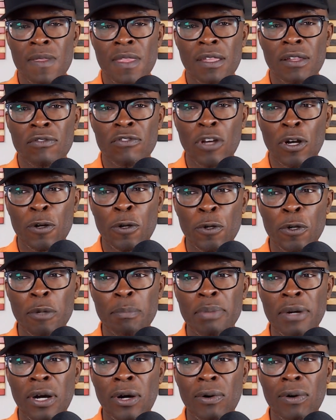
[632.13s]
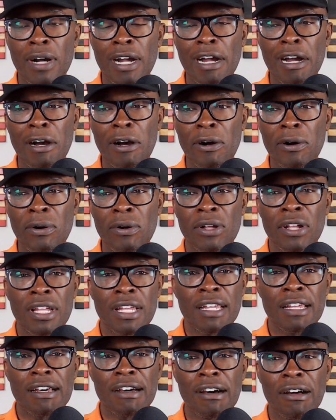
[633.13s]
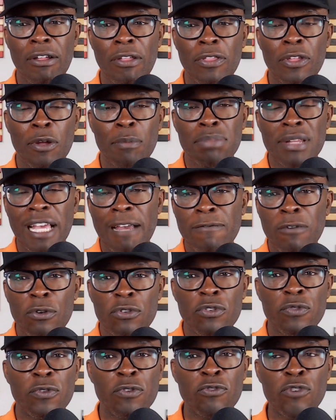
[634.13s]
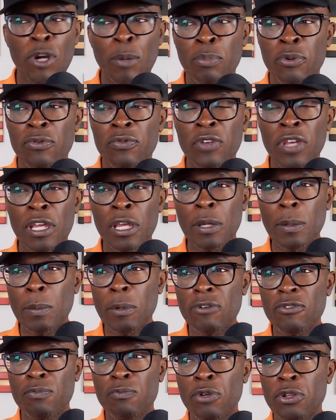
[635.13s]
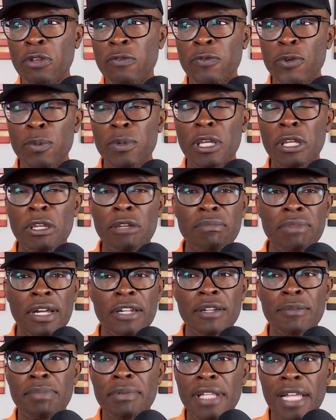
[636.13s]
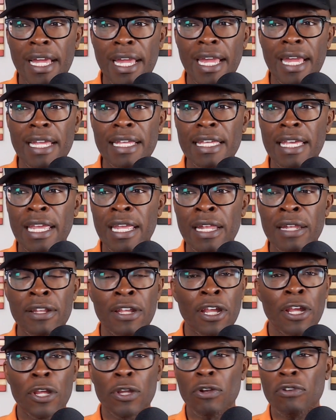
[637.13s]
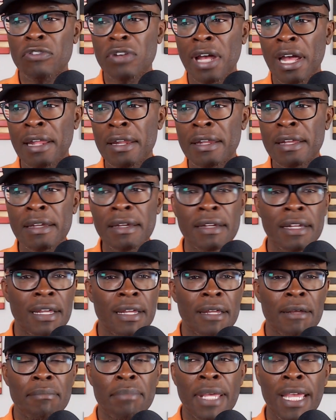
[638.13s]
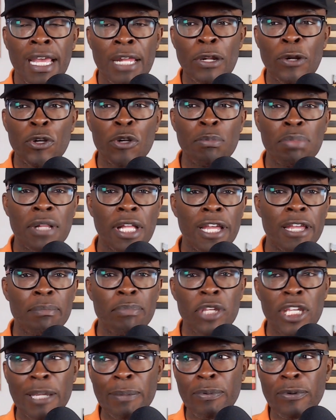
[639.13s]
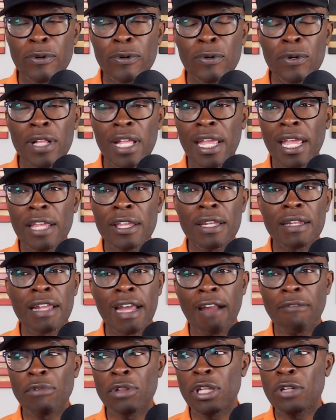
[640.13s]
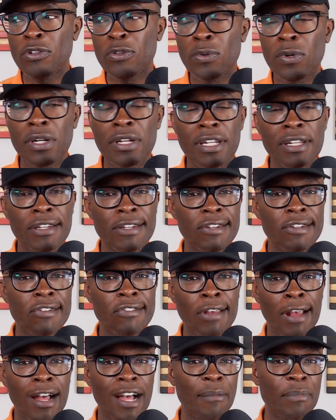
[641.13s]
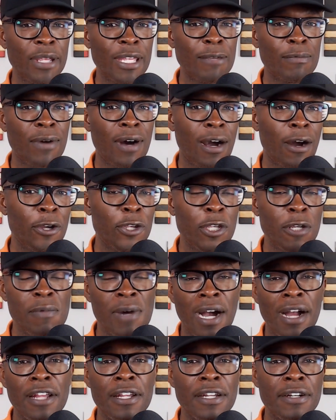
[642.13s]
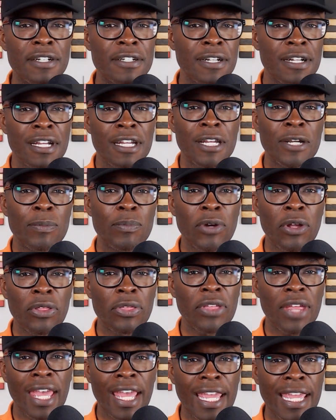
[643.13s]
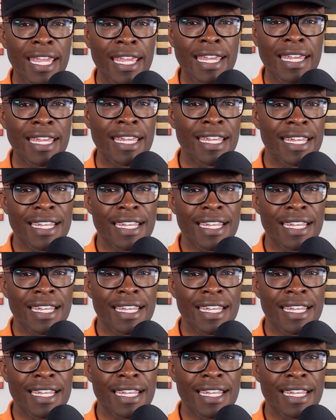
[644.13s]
talking about how the Black Voices for Trump event wasn't really filled with anybody Black, and you're trying to pander to Black people and you're not really doing a good job? Meanwhile, he right here with a